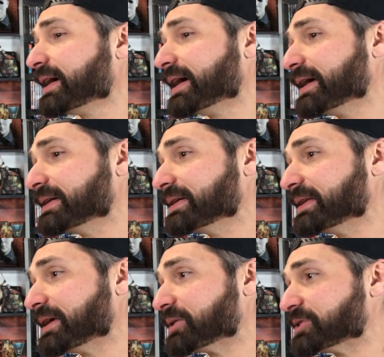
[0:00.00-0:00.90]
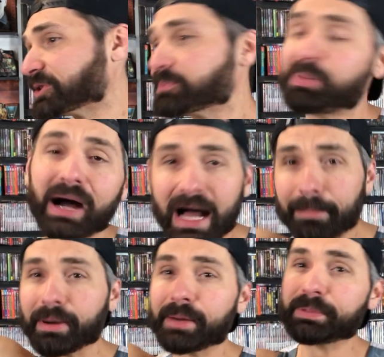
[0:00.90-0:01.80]
Uh, they always just
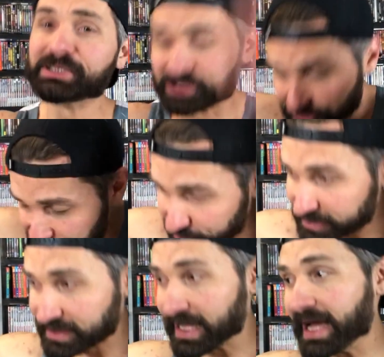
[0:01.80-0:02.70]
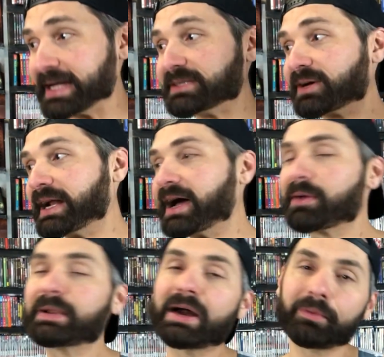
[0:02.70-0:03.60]
pop up and she just slides right
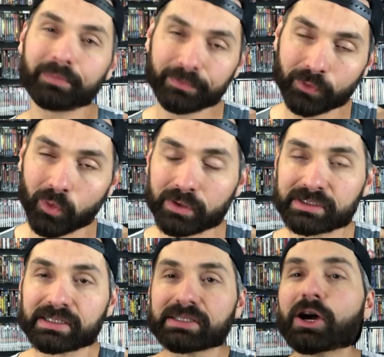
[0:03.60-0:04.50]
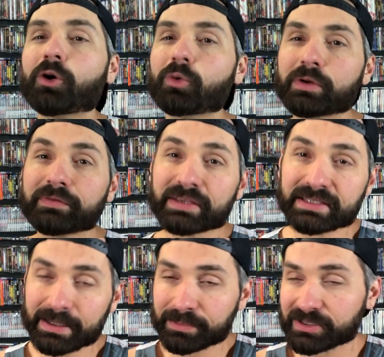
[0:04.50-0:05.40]
out. Now, of course, the tone of
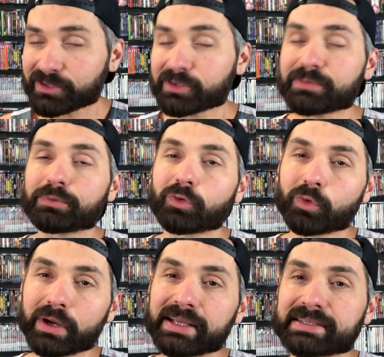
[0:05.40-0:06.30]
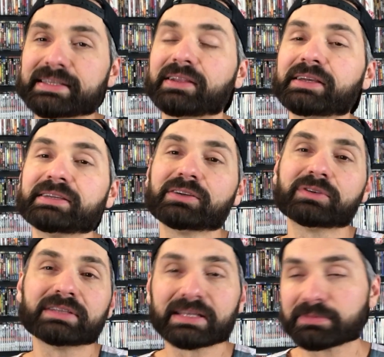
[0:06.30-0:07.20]
this episode is pretty silly, so
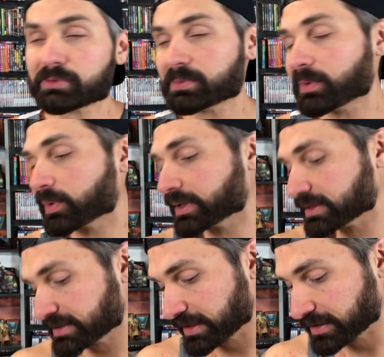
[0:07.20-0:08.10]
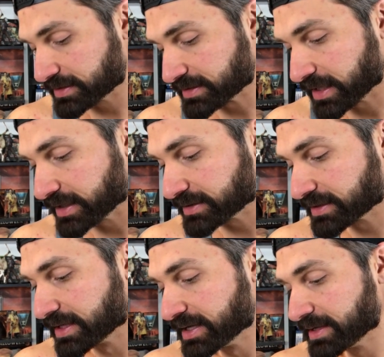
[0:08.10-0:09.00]
it's not supposed to be realistic in the slightest.
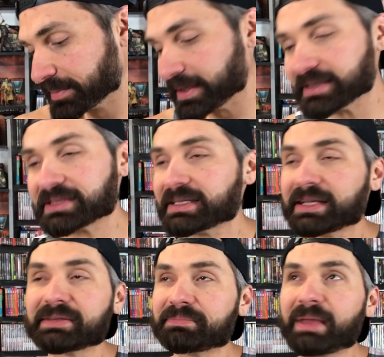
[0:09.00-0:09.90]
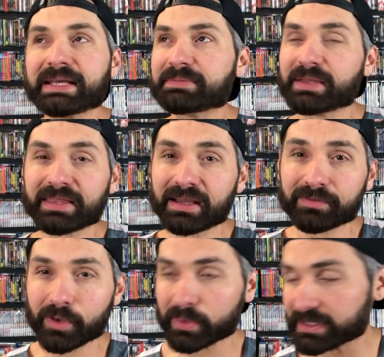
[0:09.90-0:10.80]
But I just, it makes me think
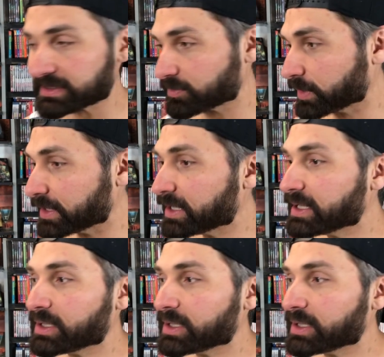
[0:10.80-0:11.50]
of always when,